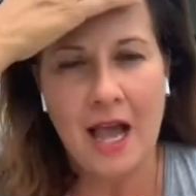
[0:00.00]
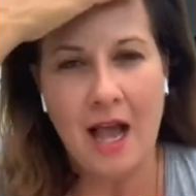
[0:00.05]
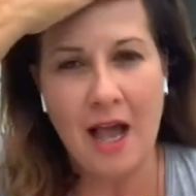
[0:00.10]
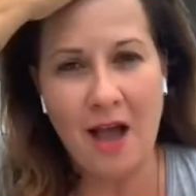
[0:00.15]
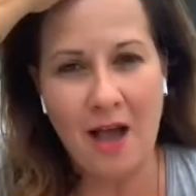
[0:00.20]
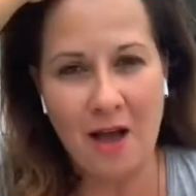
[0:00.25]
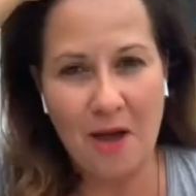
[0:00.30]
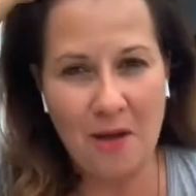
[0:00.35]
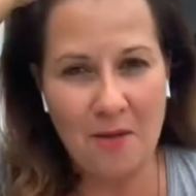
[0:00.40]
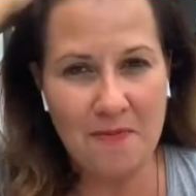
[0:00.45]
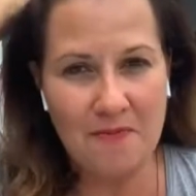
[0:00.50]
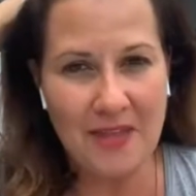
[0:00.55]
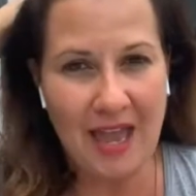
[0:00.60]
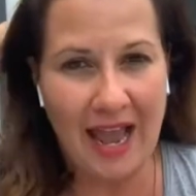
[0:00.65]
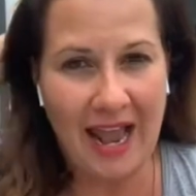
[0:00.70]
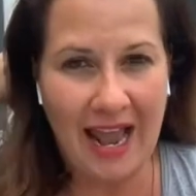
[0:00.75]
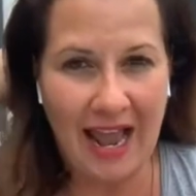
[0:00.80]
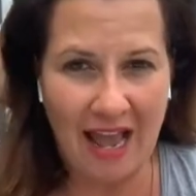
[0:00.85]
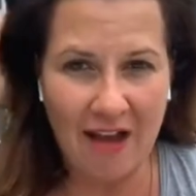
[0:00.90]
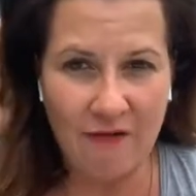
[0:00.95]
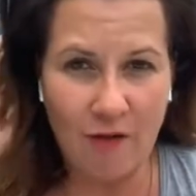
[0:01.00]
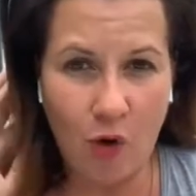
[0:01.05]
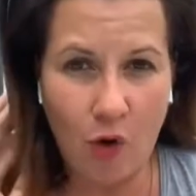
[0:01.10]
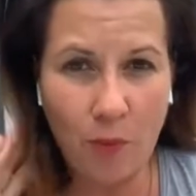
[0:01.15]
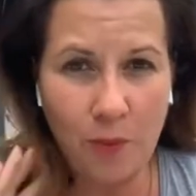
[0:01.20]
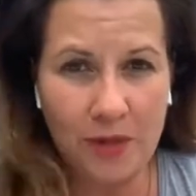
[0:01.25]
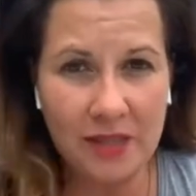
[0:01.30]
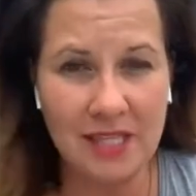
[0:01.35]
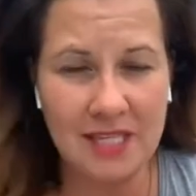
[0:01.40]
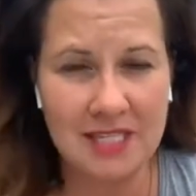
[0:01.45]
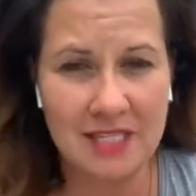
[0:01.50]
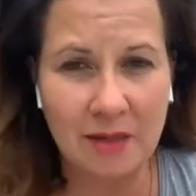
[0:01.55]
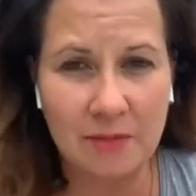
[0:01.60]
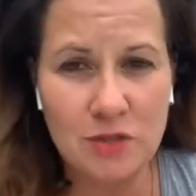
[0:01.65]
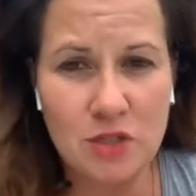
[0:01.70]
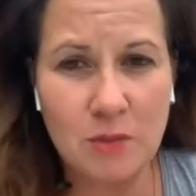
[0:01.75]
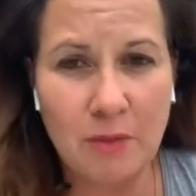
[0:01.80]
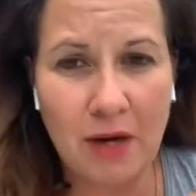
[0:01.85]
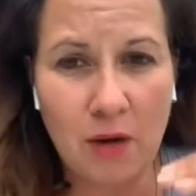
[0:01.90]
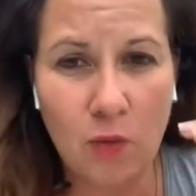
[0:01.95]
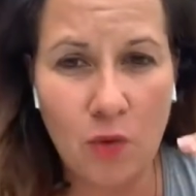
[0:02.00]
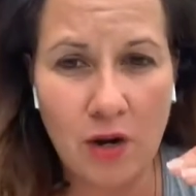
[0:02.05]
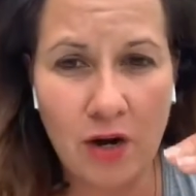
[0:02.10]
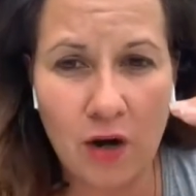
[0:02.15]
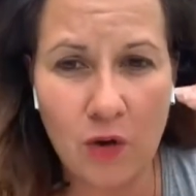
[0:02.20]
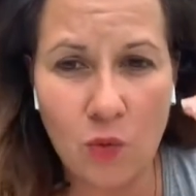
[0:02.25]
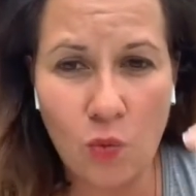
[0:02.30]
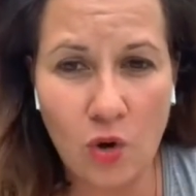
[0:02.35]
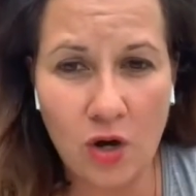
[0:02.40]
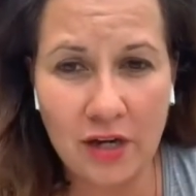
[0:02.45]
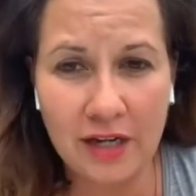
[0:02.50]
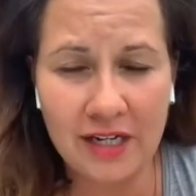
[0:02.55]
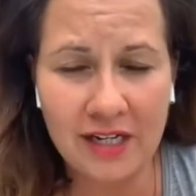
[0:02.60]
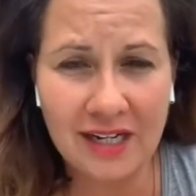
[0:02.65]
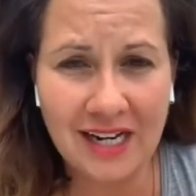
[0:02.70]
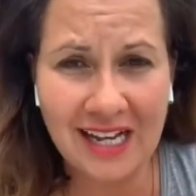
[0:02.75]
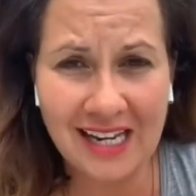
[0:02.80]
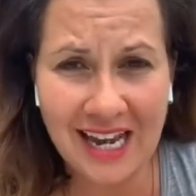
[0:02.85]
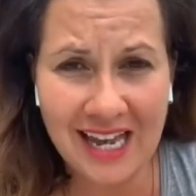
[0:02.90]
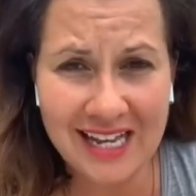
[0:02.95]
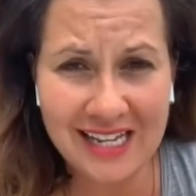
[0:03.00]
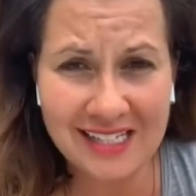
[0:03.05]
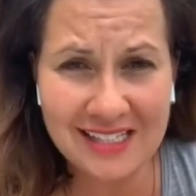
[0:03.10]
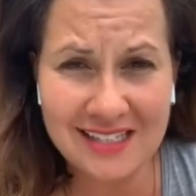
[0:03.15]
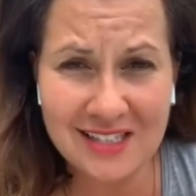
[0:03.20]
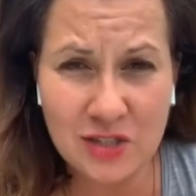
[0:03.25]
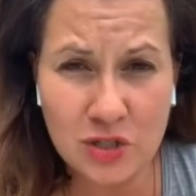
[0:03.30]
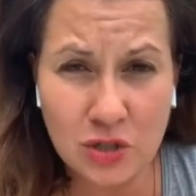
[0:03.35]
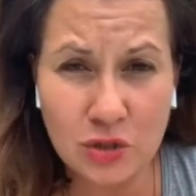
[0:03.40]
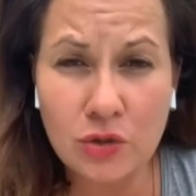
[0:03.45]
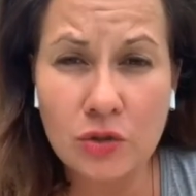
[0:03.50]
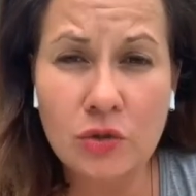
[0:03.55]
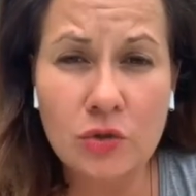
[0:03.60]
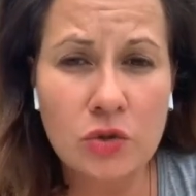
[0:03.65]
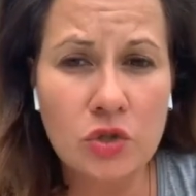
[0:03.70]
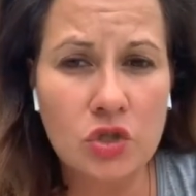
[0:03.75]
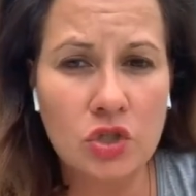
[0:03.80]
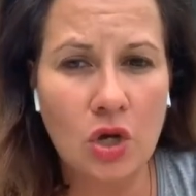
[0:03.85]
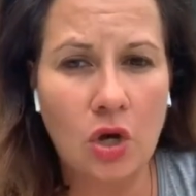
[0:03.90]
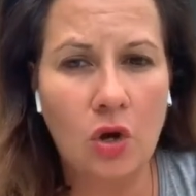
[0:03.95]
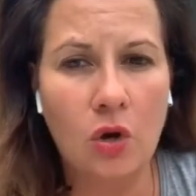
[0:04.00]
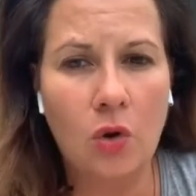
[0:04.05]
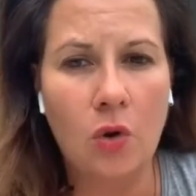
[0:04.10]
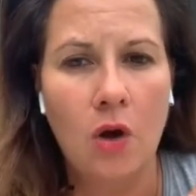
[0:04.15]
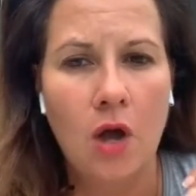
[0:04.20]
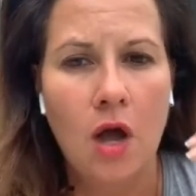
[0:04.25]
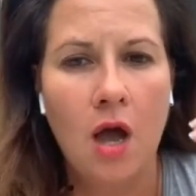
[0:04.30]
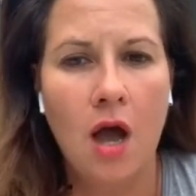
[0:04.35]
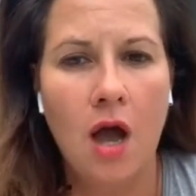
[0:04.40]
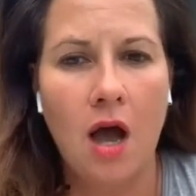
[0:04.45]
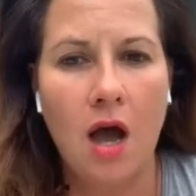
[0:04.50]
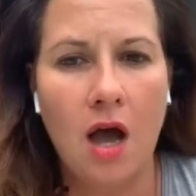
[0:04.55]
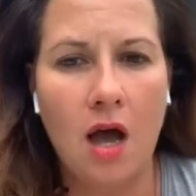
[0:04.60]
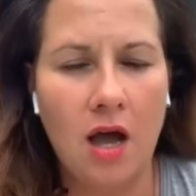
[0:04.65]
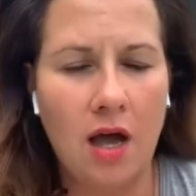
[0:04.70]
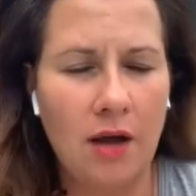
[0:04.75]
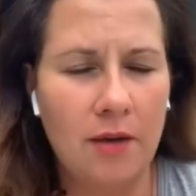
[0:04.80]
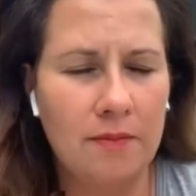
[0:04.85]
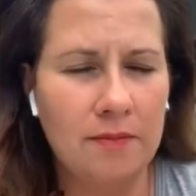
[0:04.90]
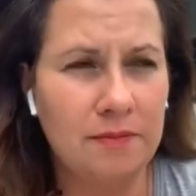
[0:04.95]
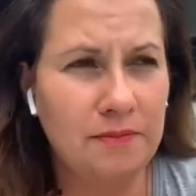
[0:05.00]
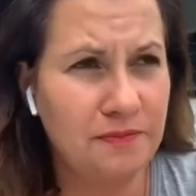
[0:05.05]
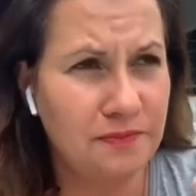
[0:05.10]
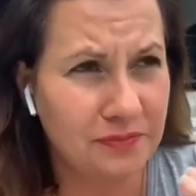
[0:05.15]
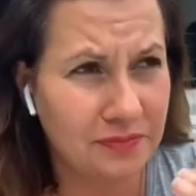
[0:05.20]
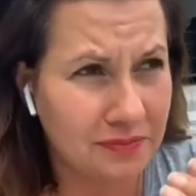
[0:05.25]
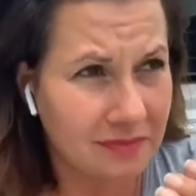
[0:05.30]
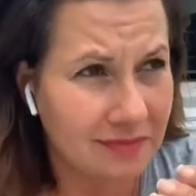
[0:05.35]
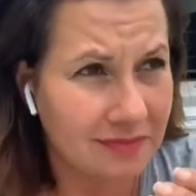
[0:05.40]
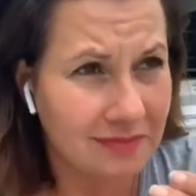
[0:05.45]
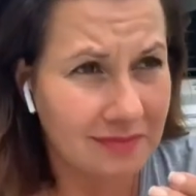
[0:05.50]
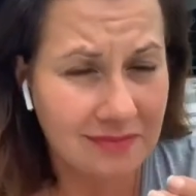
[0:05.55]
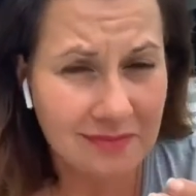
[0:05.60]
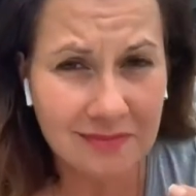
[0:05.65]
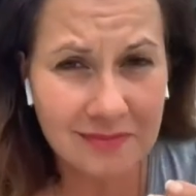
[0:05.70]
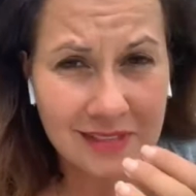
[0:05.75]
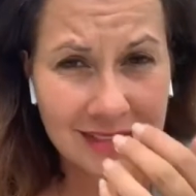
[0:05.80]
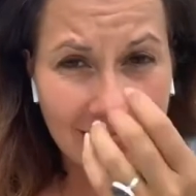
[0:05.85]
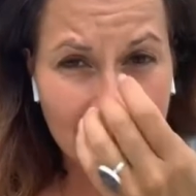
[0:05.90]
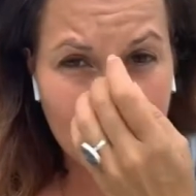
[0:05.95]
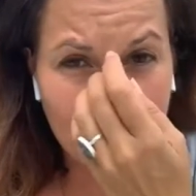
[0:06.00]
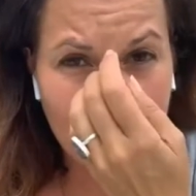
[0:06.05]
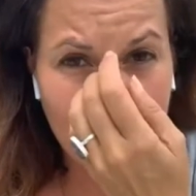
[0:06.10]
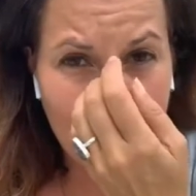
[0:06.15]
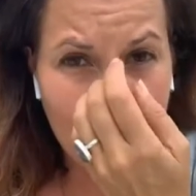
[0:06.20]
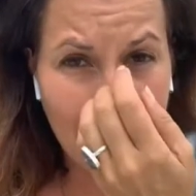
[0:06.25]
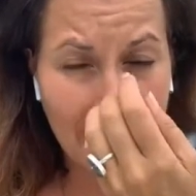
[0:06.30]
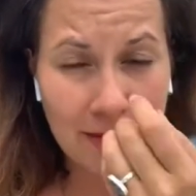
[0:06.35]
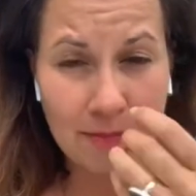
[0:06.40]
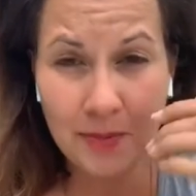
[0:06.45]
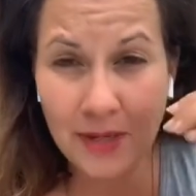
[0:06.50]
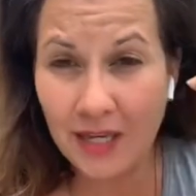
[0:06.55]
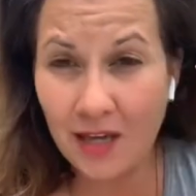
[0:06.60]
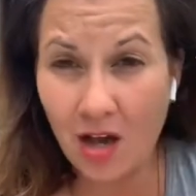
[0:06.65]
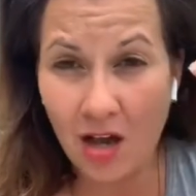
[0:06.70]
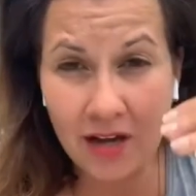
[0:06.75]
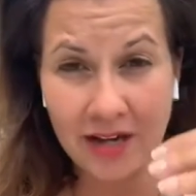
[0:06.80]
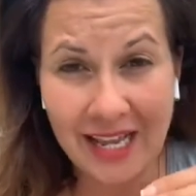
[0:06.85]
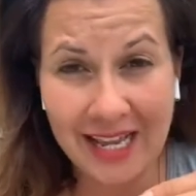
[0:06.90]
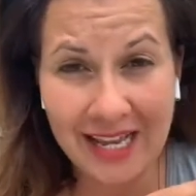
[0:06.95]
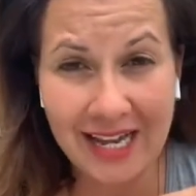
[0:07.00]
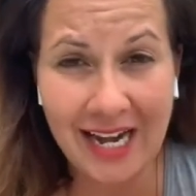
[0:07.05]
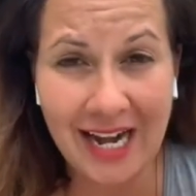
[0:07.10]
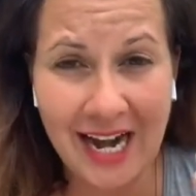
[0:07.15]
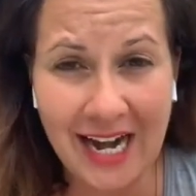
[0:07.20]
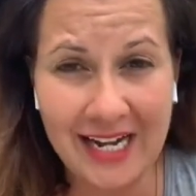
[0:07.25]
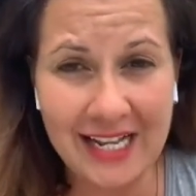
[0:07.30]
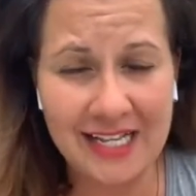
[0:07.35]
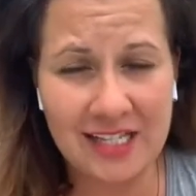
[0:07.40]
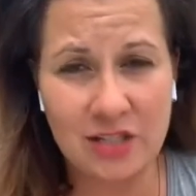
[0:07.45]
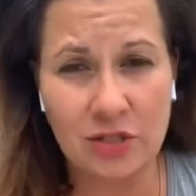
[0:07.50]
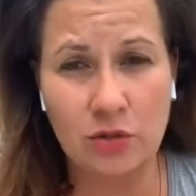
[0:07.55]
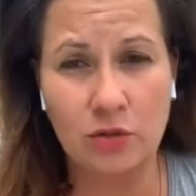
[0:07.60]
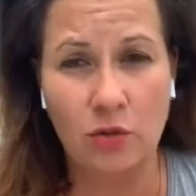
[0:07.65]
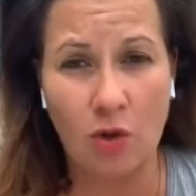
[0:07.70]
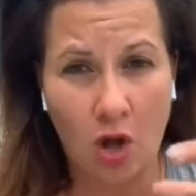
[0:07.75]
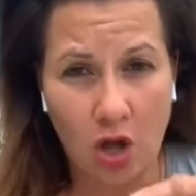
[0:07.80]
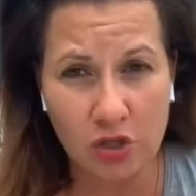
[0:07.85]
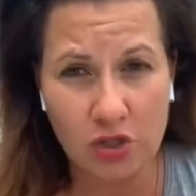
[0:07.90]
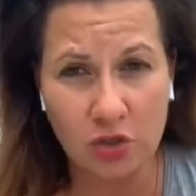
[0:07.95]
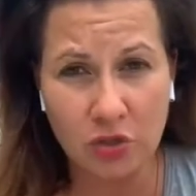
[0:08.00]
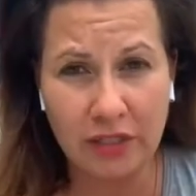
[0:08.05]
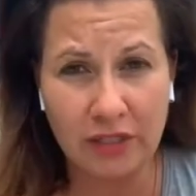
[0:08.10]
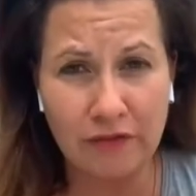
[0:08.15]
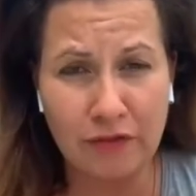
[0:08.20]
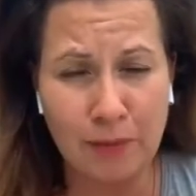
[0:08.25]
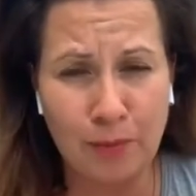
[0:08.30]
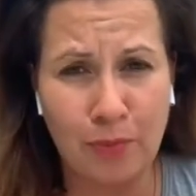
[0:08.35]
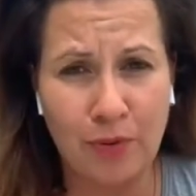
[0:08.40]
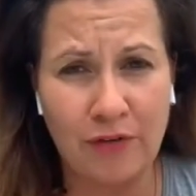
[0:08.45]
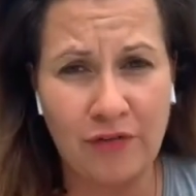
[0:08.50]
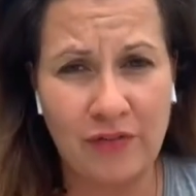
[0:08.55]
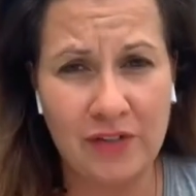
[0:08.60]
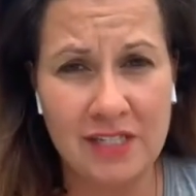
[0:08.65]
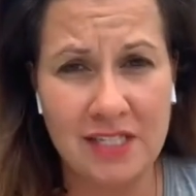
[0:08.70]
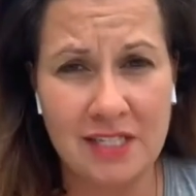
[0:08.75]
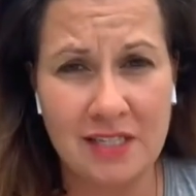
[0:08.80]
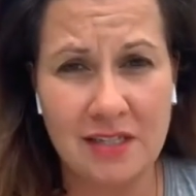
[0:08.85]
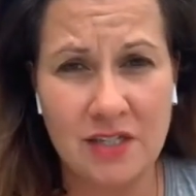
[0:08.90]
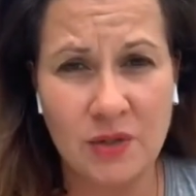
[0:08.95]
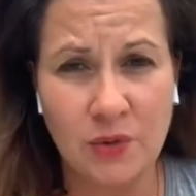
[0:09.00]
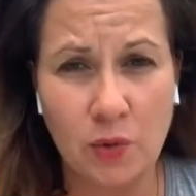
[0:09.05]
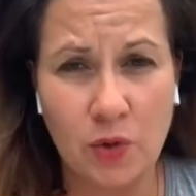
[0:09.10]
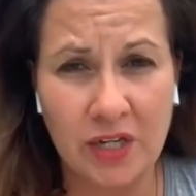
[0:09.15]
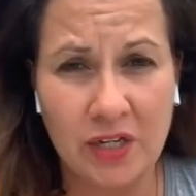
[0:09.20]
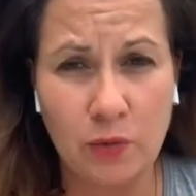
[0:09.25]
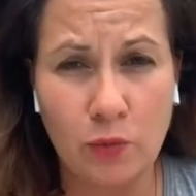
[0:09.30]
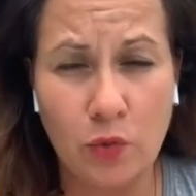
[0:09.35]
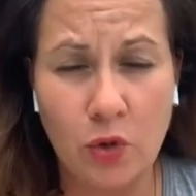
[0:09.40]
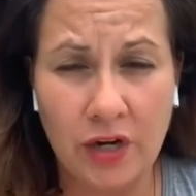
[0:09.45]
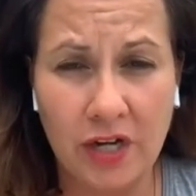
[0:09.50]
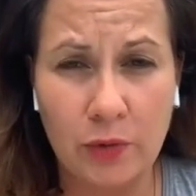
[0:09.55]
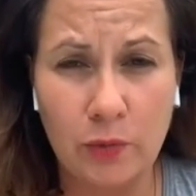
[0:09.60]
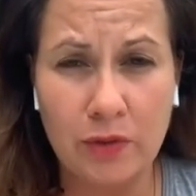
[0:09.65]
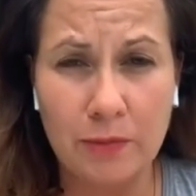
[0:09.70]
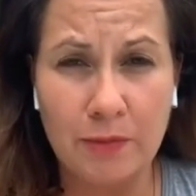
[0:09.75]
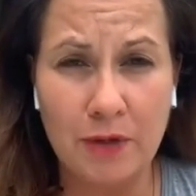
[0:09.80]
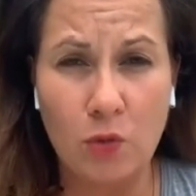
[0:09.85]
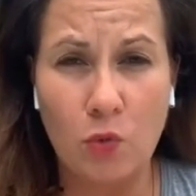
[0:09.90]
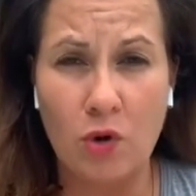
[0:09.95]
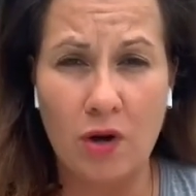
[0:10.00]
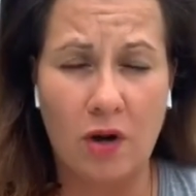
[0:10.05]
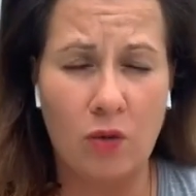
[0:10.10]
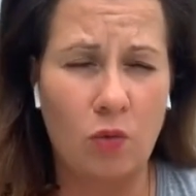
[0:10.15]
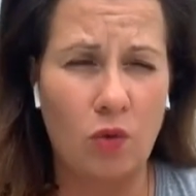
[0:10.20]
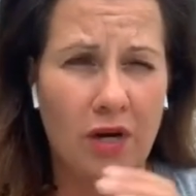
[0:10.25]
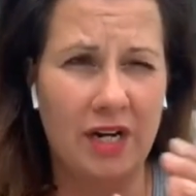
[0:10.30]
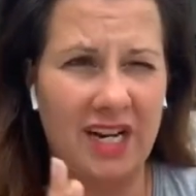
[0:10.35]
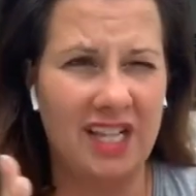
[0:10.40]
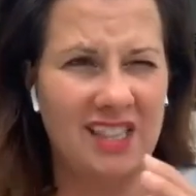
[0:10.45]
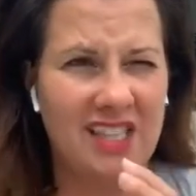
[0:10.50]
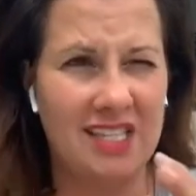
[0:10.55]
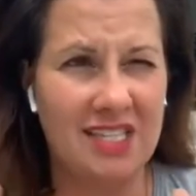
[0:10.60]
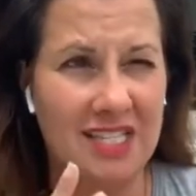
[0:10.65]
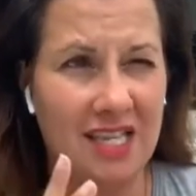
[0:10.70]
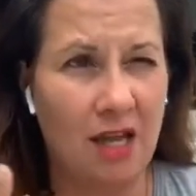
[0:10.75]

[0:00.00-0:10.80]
Um, I have opened this up to my one-on-one clients too. So, um, they might be on, in and I need to also give them preference since they're working working with me one-on-one and this